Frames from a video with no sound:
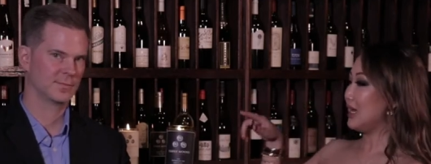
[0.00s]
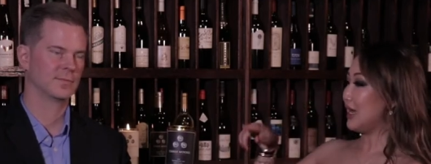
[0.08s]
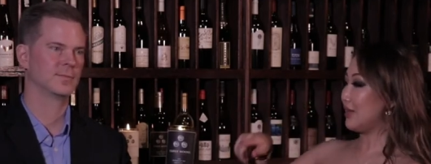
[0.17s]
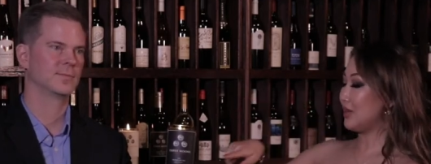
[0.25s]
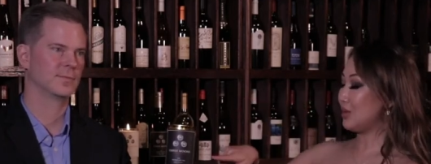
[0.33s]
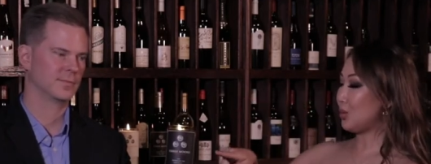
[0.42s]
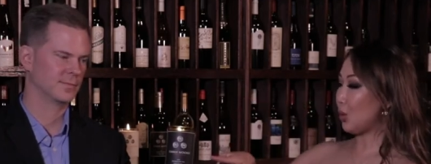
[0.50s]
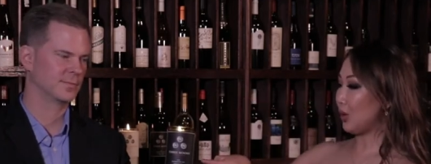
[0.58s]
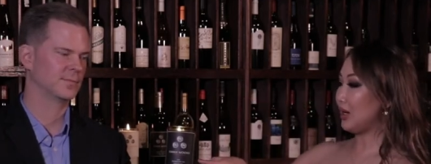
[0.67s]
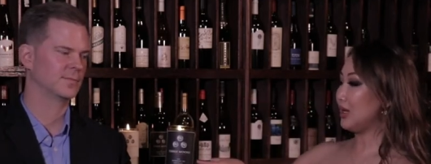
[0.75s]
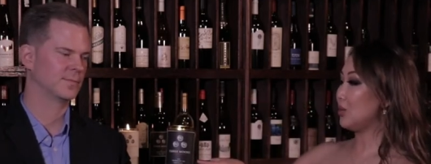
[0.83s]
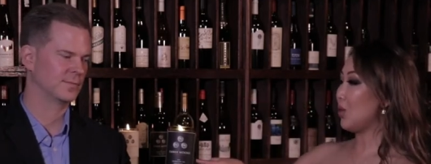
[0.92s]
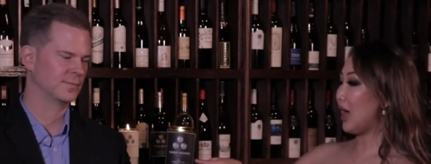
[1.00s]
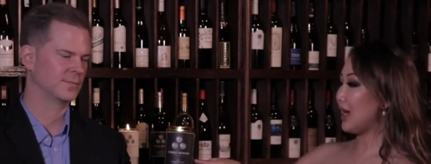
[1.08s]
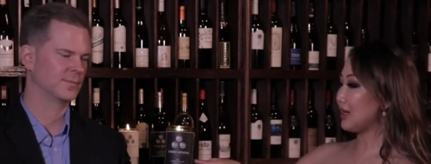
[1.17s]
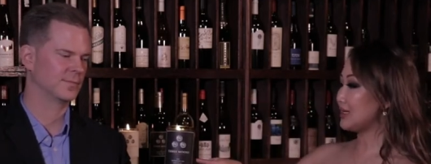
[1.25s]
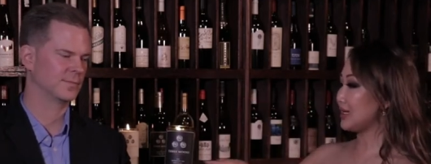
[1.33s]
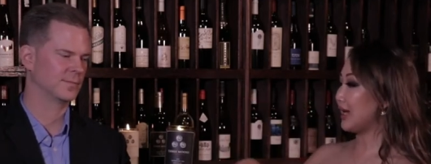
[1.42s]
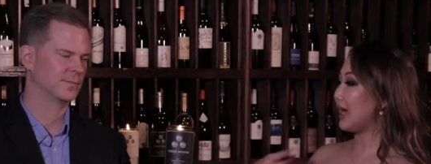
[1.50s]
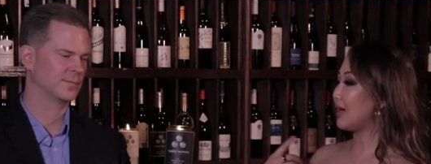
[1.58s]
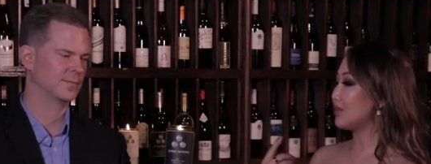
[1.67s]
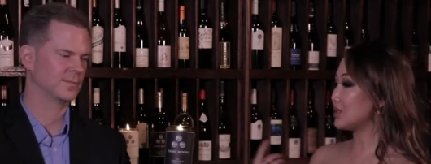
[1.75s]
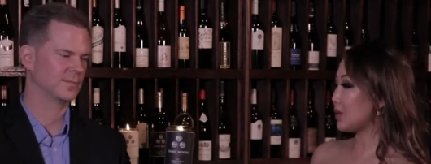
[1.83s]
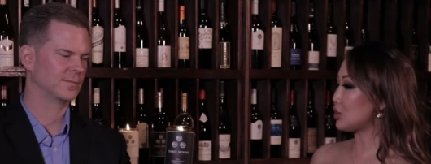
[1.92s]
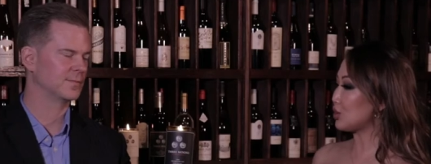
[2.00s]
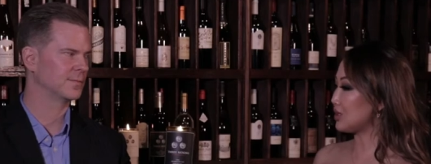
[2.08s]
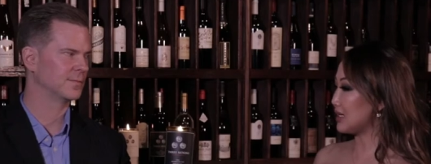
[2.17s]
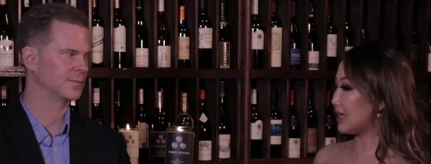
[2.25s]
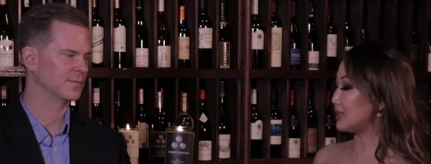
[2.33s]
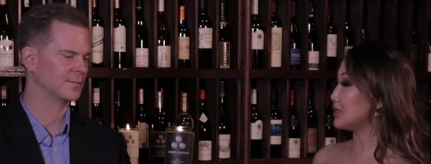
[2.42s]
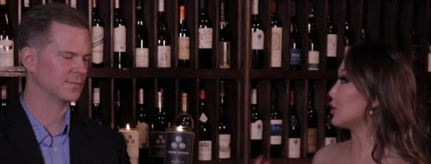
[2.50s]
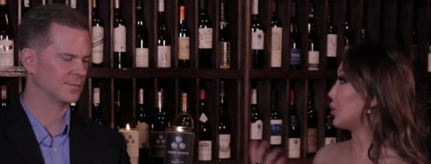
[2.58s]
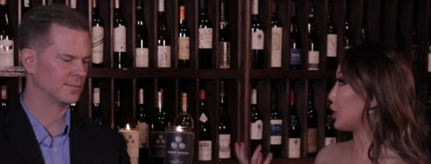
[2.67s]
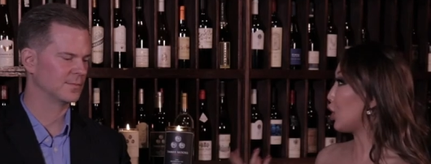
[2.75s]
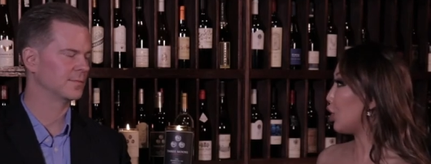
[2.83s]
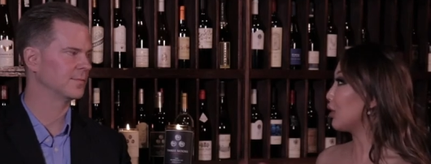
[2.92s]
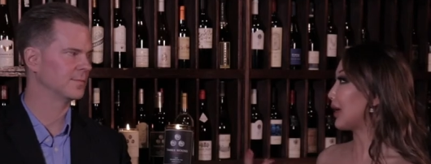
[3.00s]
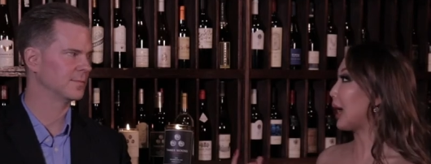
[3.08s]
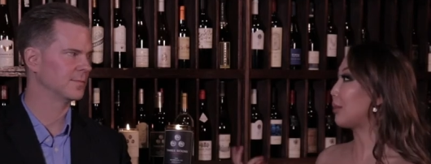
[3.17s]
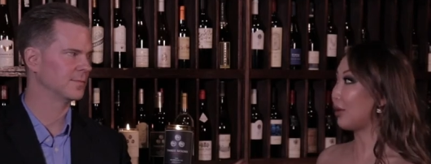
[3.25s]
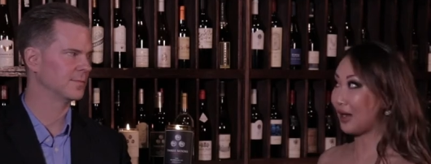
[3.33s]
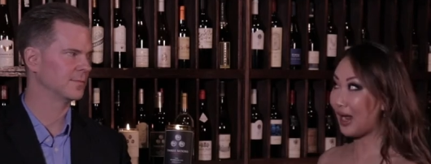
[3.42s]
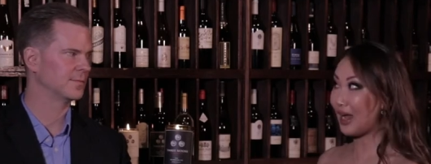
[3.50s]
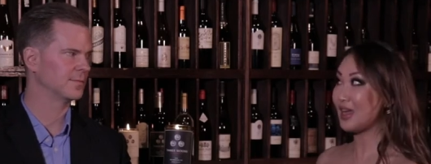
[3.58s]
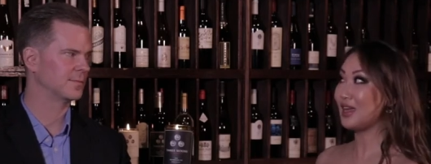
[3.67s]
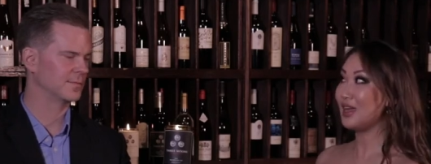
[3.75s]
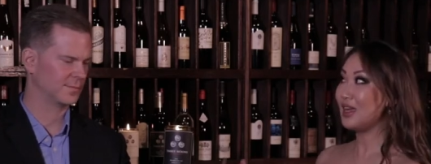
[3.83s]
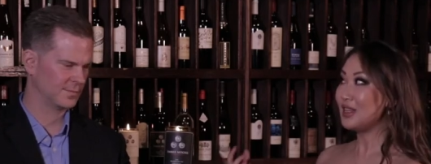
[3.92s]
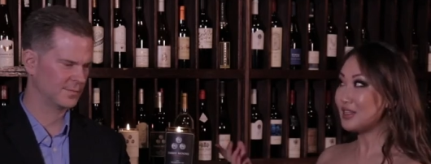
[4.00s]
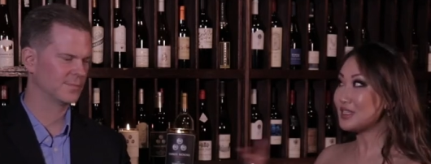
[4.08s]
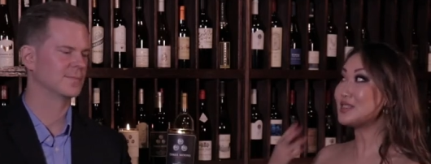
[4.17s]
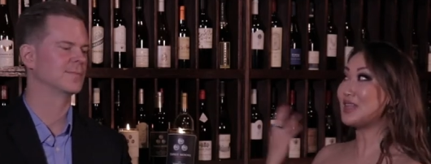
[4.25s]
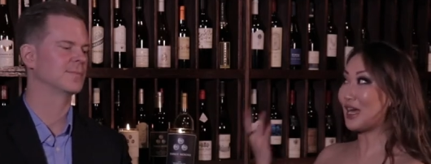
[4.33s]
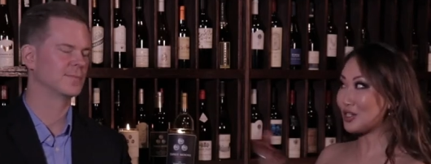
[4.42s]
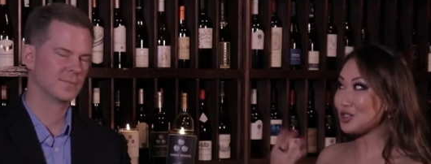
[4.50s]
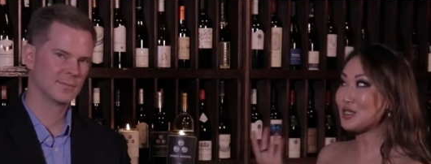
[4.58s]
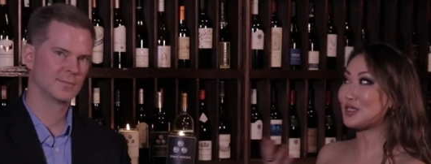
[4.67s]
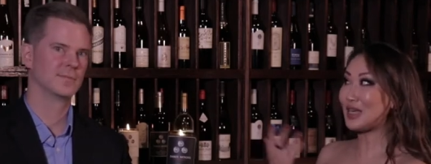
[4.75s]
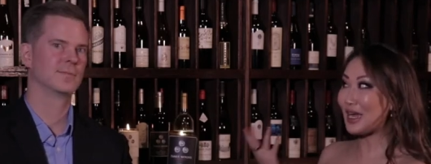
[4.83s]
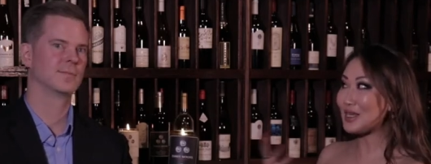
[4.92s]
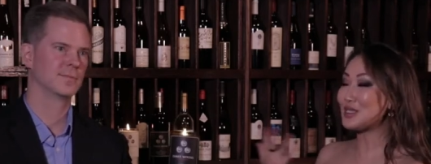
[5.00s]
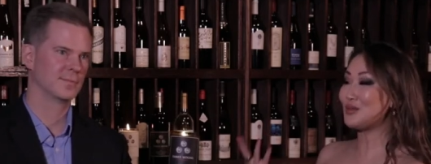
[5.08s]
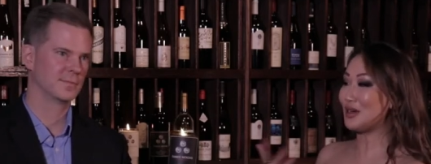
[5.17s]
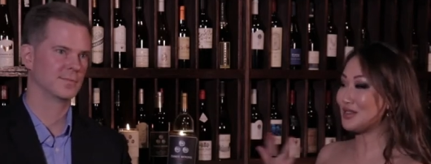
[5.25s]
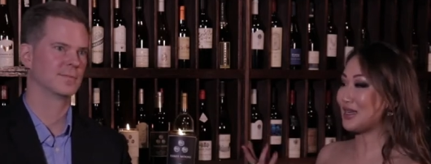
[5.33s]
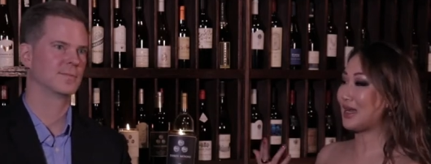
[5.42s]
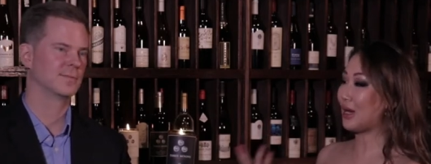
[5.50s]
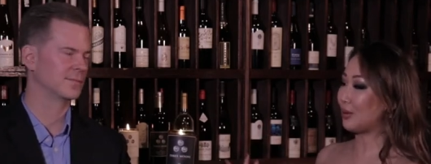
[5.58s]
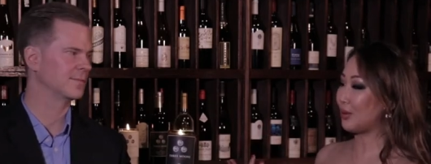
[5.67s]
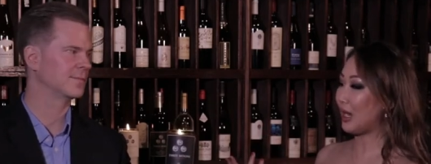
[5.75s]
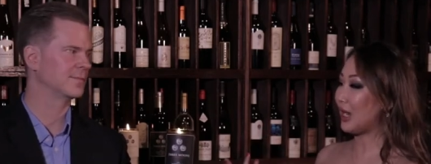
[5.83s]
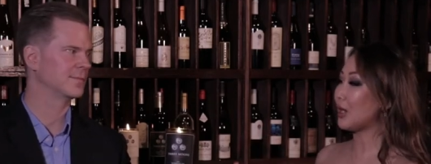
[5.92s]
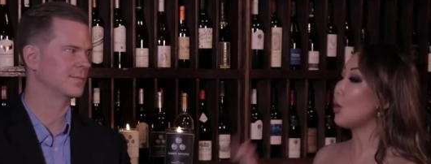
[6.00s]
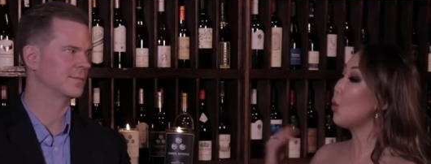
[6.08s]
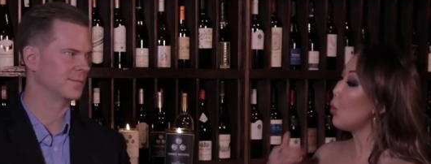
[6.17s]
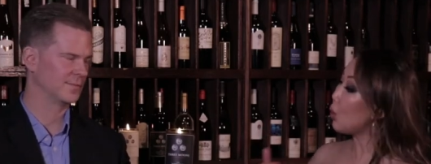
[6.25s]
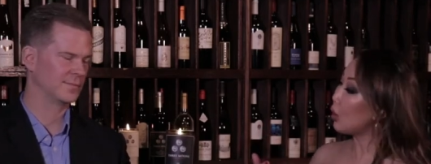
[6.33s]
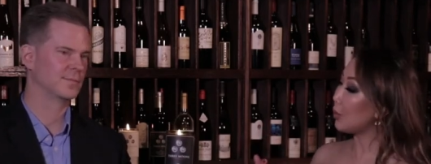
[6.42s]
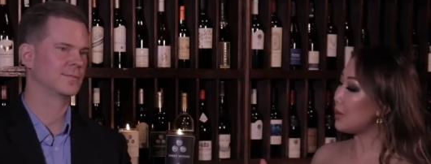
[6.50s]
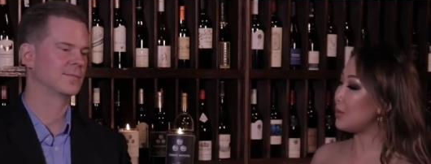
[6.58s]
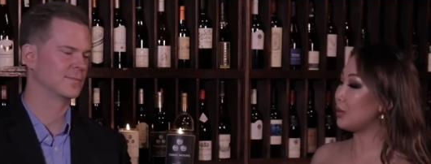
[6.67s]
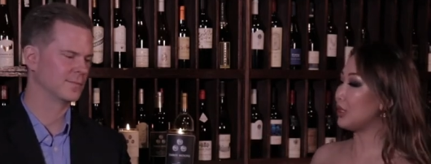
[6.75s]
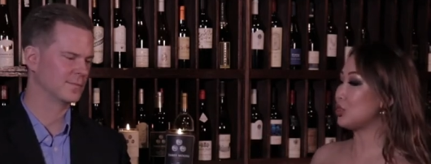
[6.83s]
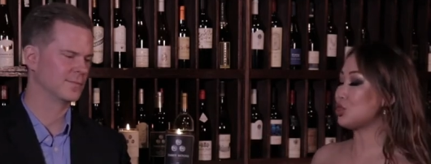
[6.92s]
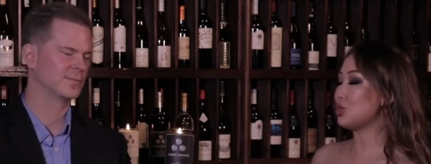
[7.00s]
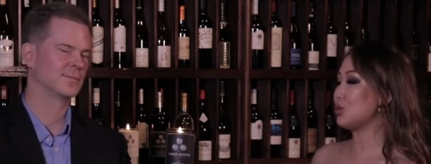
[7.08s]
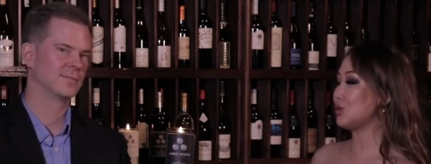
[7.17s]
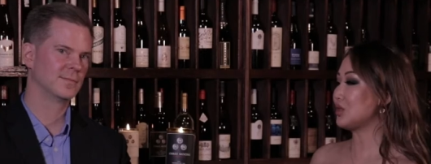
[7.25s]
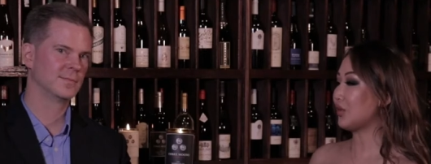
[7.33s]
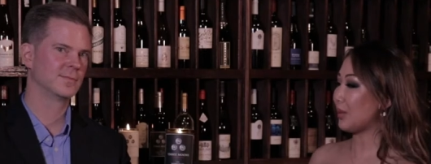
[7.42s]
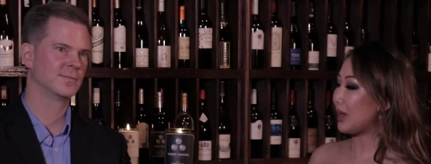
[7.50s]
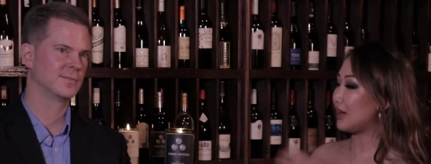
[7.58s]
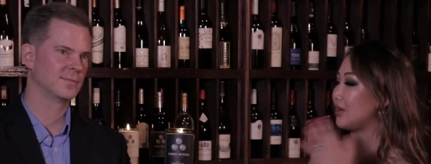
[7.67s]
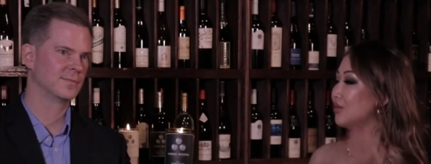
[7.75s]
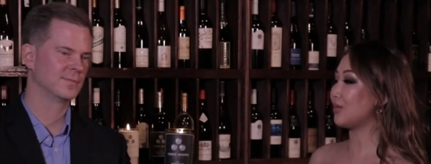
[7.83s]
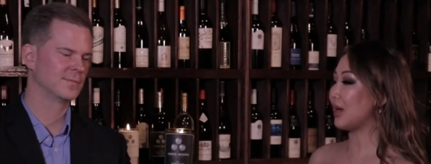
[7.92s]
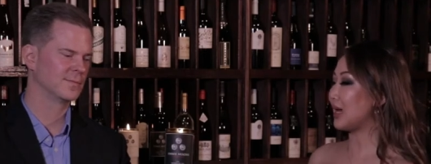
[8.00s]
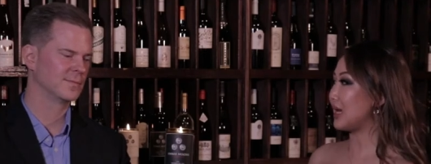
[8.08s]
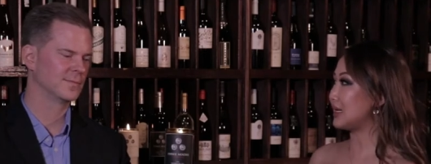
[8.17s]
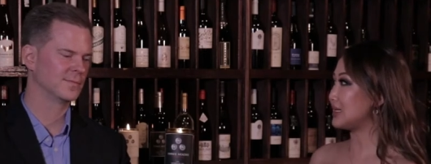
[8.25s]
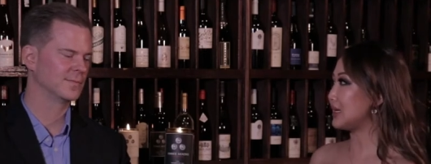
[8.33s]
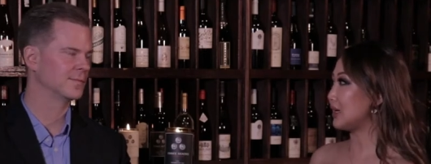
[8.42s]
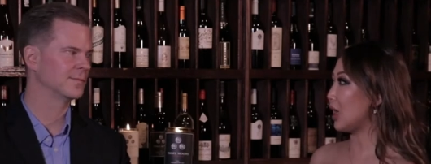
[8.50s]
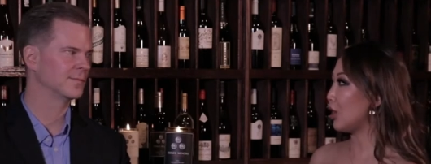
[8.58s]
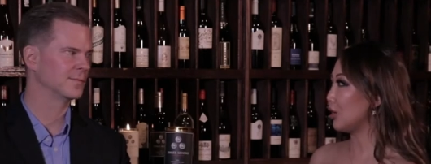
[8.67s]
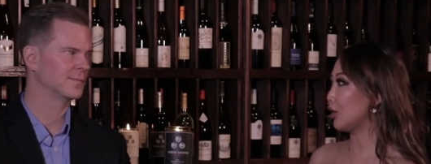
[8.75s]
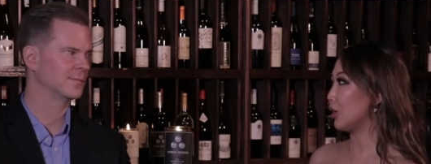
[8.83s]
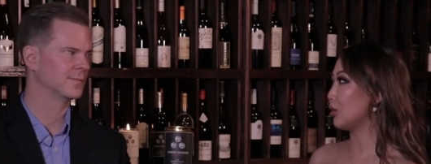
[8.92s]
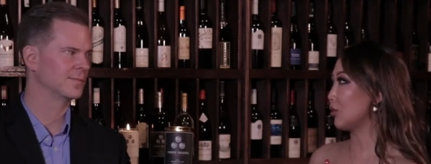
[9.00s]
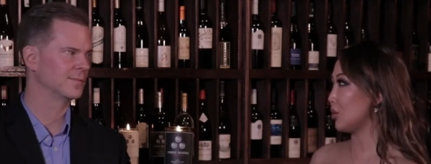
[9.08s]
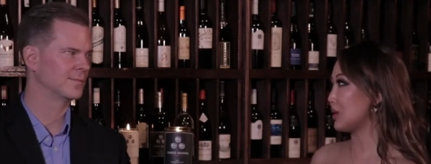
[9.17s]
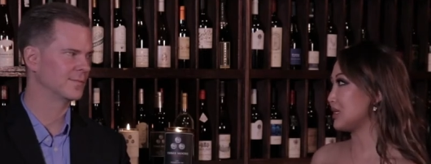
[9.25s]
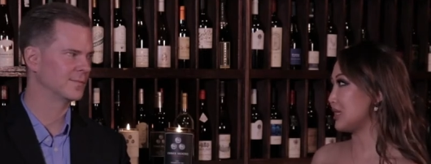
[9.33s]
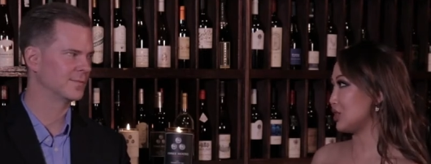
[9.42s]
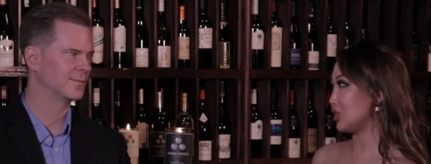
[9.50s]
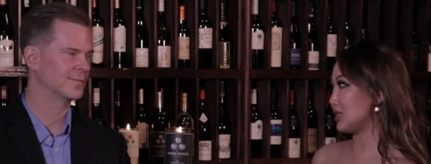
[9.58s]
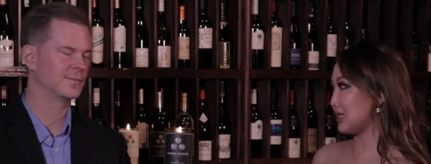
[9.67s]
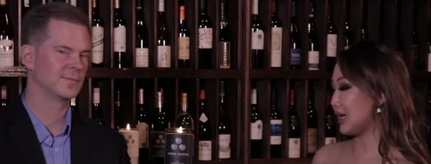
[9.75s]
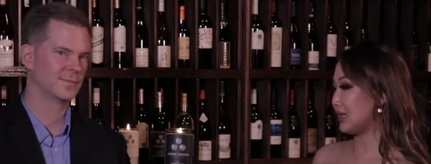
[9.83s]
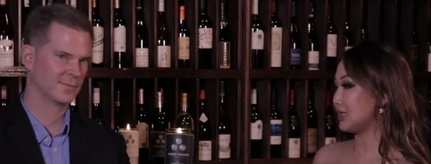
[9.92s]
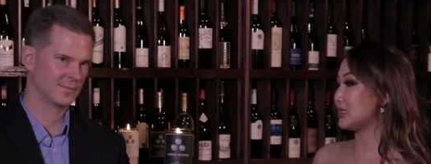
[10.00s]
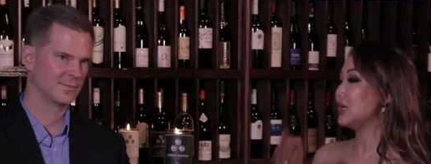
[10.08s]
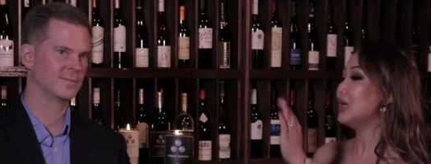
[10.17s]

Speaker 1: and then poured in wax. And I have a special scent that we call Cabernet that actually kind of smells like Cabernet, or people can choose from any of my 18 other aromasthesia scents